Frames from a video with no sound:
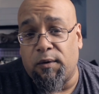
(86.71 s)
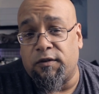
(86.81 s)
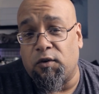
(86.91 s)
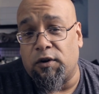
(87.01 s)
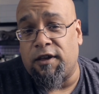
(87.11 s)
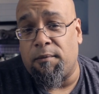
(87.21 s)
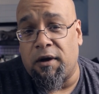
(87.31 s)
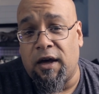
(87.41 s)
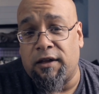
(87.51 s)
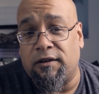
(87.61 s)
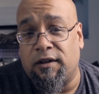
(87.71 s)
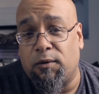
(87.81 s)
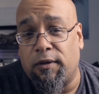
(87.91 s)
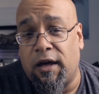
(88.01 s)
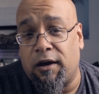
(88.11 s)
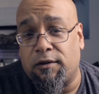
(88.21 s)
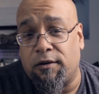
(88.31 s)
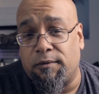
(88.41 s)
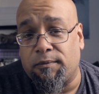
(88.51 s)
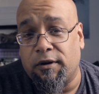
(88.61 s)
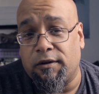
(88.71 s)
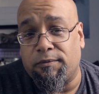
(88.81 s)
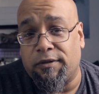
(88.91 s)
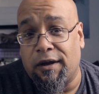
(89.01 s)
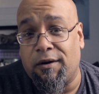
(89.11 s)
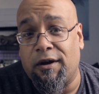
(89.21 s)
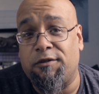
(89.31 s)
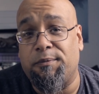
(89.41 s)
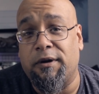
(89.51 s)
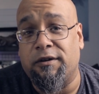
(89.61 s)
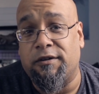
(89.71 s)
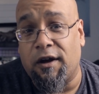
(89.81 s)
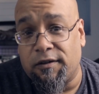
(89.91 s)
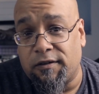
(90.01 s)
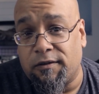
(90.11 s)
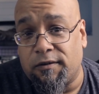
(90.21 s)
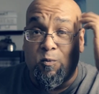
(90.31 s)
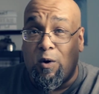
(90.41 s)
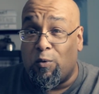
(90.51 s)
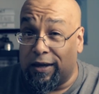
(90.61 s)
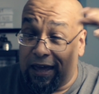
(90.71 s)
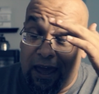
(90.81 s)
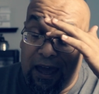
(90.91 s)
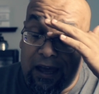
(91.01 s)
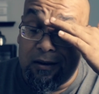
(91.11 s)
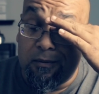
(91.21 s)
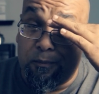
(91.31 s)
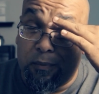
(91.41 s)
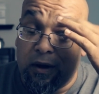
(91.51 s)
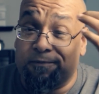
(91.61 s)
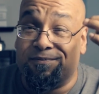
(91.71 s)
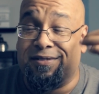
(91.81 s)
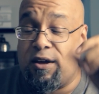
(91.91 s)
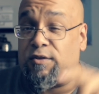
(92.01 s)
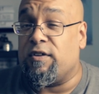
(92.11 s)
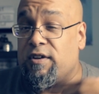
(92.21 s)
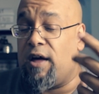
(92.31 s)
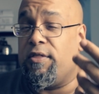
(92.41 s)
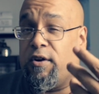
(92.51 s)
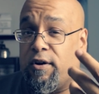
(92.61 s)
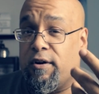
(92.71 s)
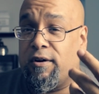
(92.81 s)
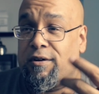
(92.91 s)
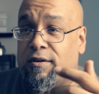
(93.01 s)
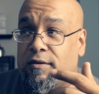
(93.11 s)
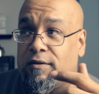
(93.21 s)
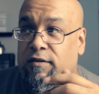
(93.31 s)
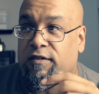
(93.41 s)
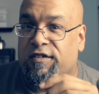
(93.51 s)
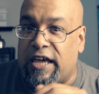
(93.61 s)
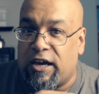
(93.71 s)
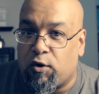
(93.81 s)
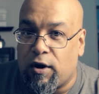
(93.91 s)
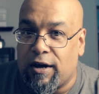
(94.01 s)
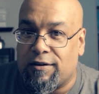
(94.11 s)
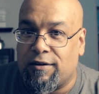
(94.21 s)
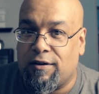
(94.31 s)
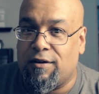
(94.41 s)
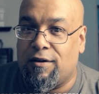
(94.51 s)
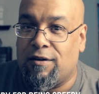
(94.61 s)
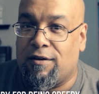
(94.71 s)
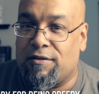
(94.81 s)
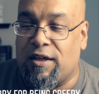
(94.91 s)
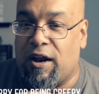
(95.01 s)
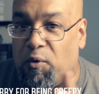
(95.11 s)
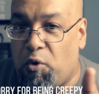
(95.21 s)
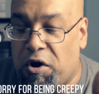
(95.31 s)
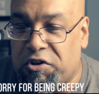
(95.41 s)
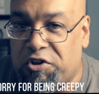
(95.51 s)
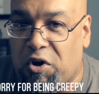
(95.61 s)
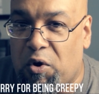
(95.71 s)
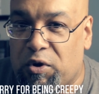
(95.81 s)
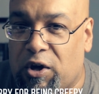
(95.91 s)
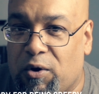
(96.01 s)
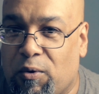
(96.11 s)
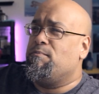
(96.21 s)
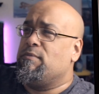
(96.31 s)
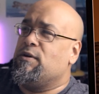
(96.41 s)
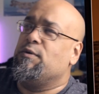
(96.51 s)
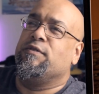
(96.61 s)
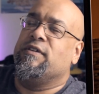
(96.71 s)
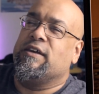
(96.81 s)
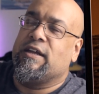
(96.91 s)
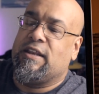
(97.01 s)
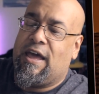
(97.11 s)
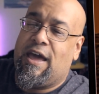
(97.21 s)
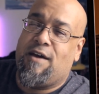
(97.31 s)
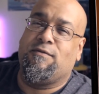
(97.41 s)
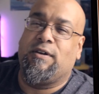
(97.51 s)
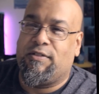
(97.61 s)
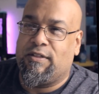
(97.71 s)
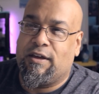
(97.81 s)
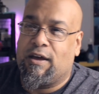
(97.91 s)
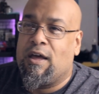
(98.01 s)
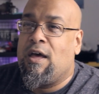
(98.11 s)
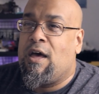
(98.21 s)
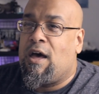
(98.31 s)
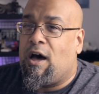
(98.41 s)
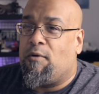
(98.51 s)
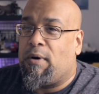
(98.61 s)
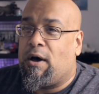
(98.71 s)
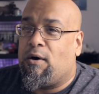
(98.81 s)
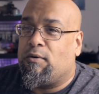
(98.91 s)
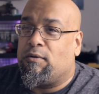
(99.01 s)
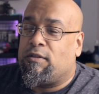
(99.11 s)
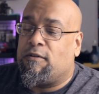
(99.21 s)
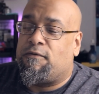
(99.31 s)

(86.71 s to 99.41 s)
was the only time I had to deal with a heckler, but there has been dozens. Well, we can, but there's another secret that I want to show you. Music and everything about the